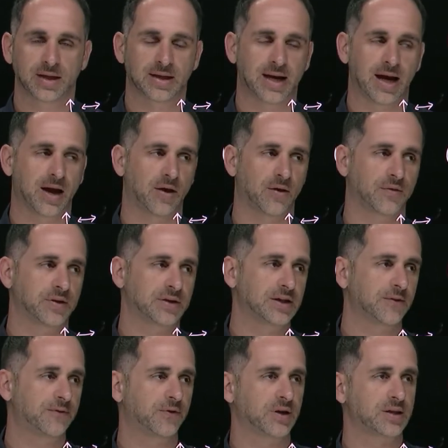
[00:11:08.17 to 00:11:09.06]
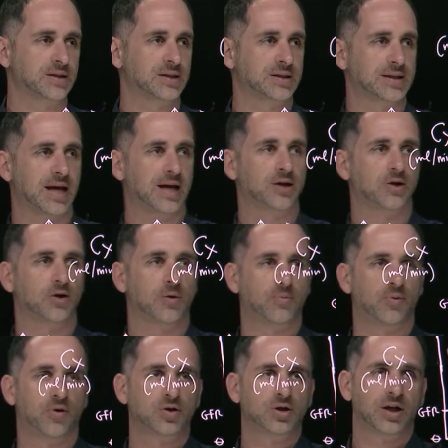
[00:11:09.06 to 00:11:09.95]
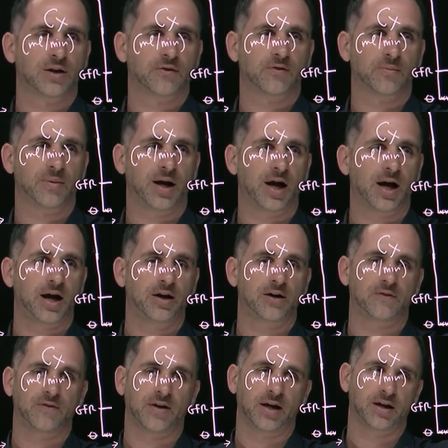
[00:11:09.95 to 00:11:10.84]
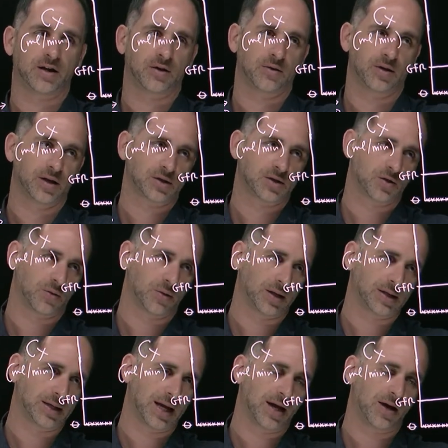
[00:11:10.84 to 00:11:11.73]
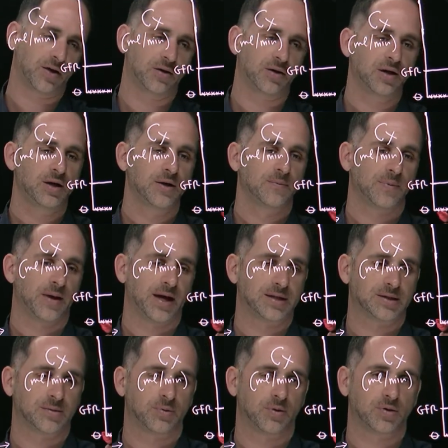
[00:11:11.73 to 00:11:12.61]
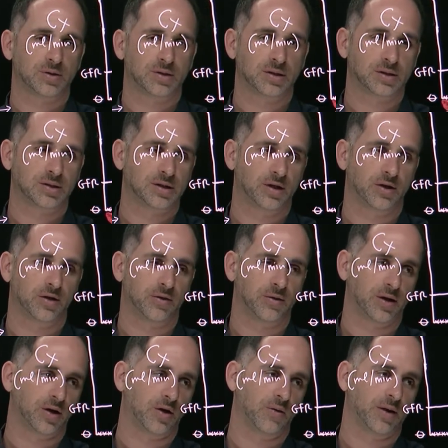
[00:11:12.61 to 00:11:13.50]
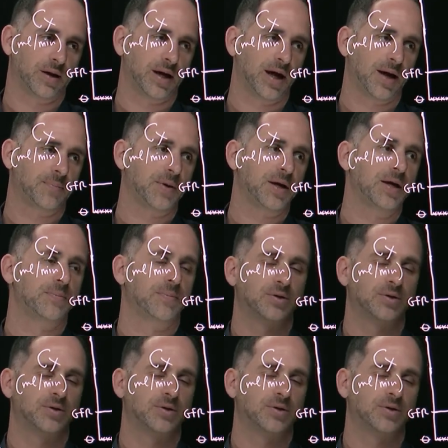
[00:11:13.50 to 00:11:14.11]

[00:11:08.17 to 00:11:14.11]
Now, the difference is that you're approaching it from a higher value and it's going down as opposed to 0 and going up,